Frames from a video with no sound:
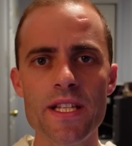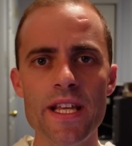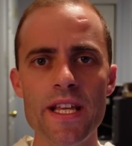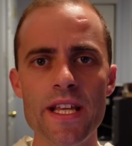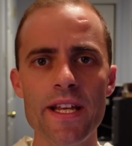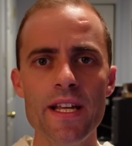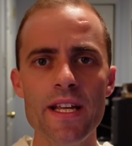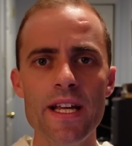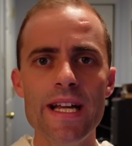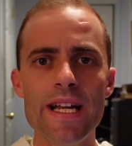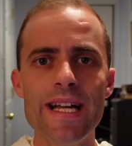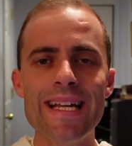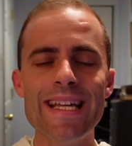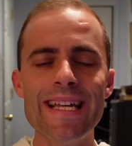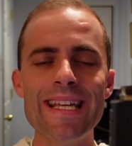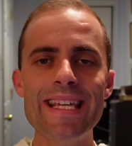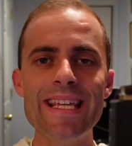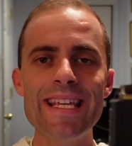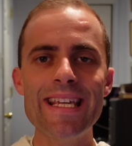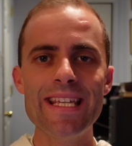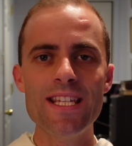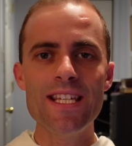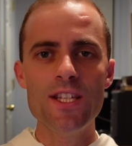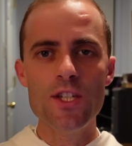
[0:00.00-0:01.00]
is that,
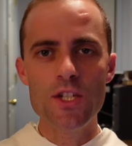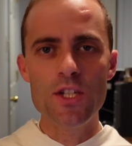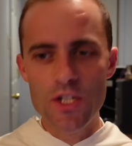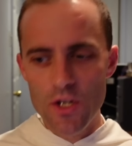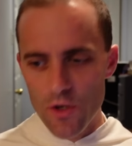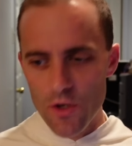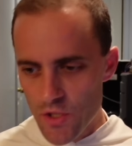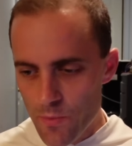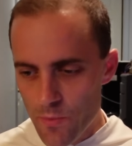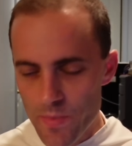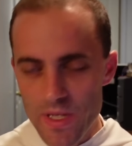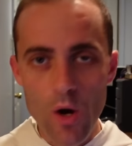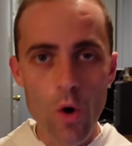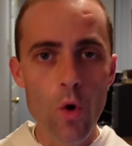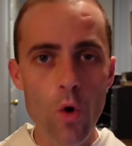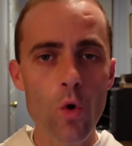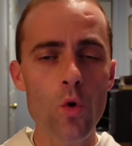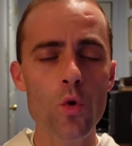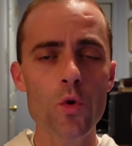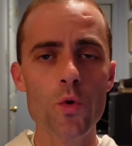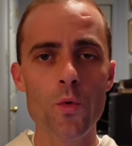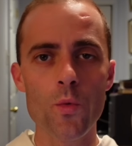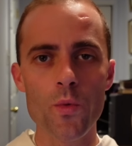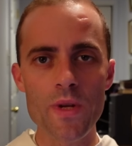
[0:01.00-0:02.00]
you know, you
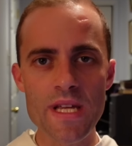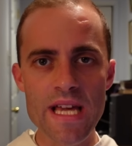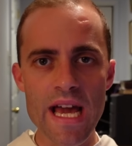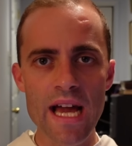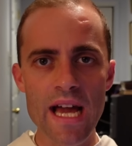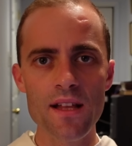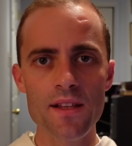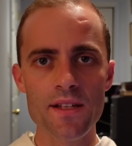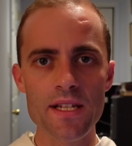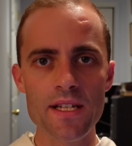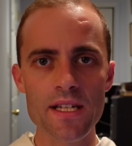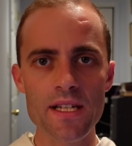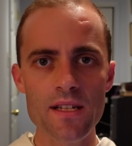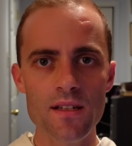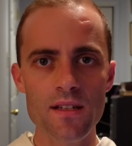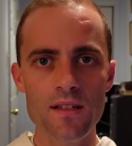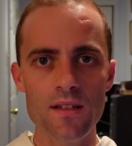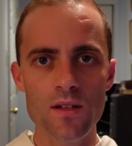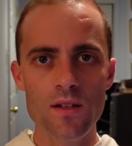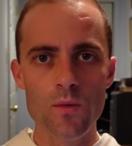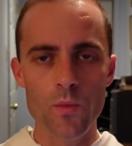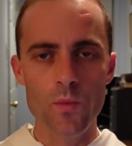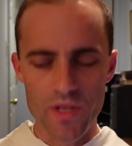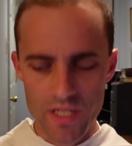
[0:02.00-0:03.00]
behold reality
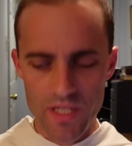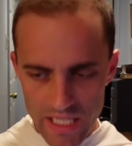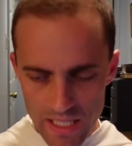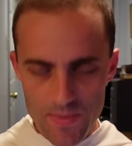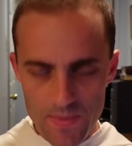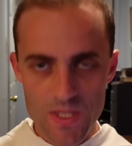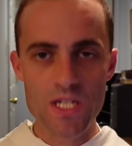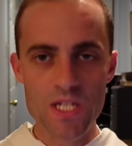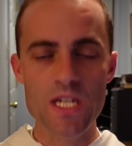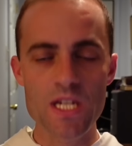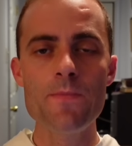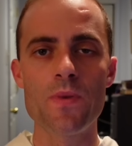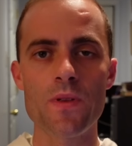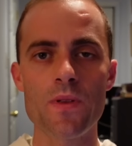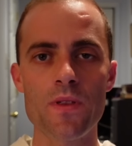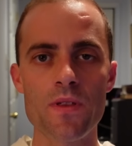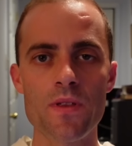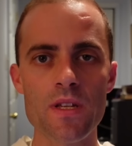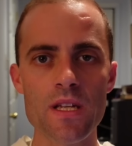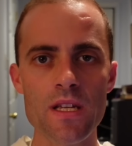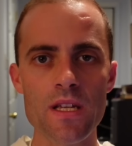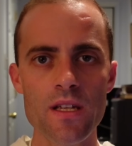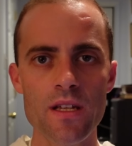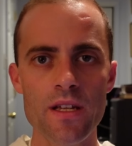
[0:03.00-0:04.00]
with a deep
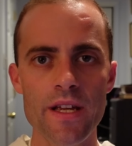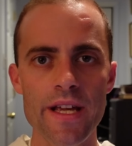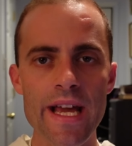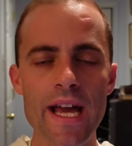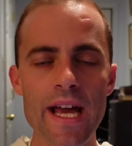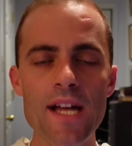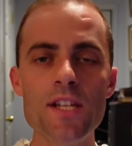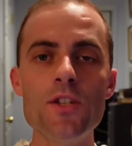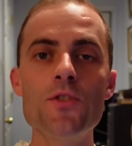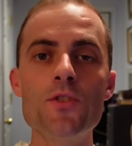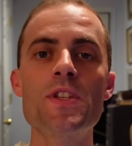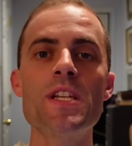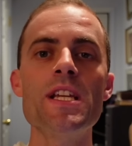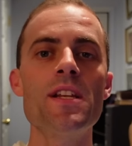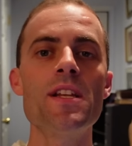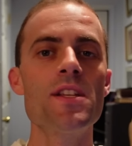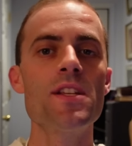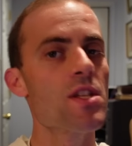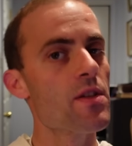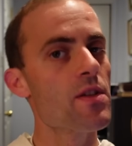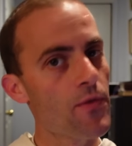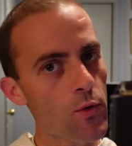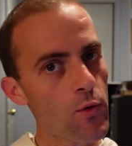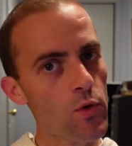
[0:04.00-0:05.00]
sympathy and you see it
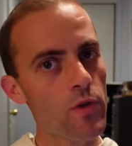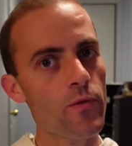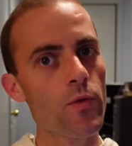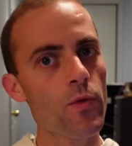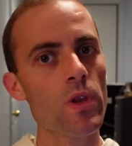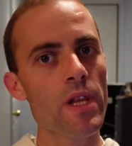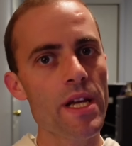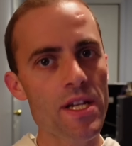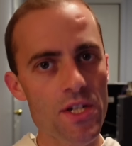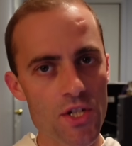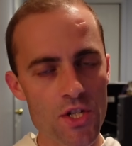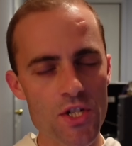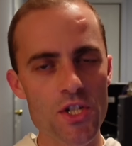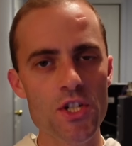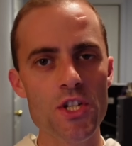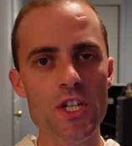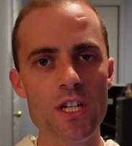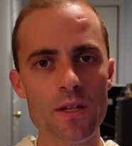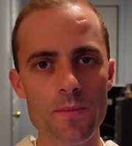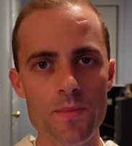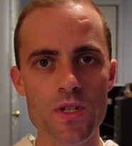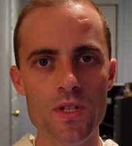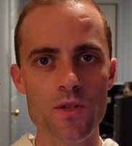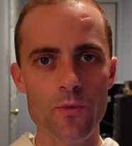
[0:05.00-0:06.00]
as the fruit of
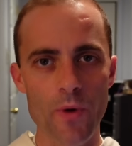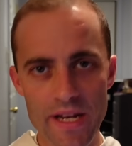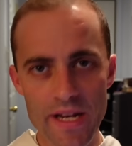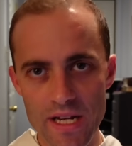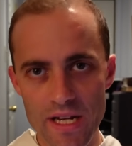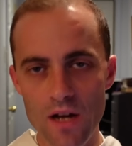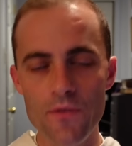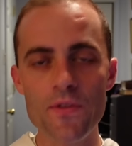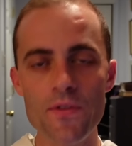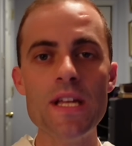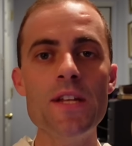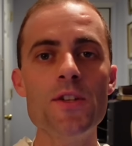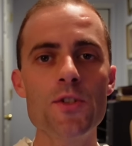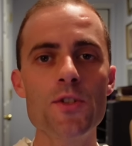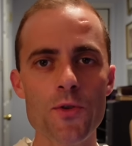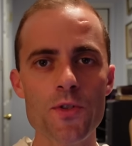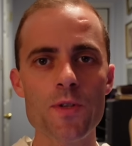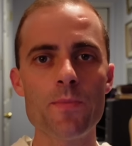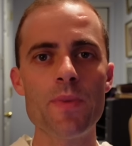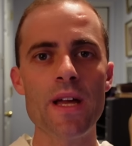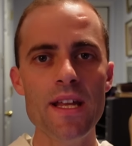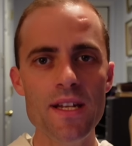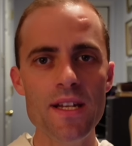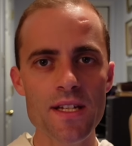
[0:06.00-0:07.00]
relationships, right? Of
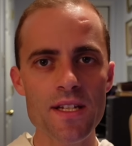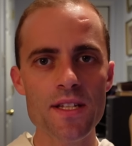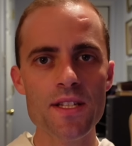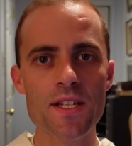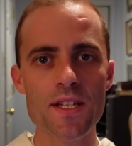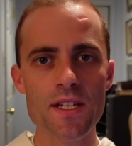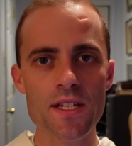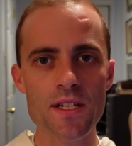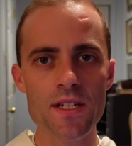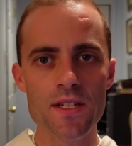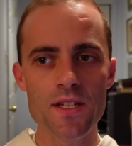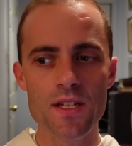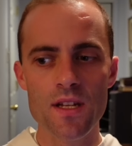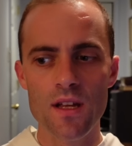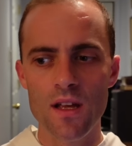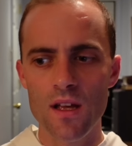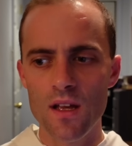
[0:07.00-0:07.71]
interdependencies.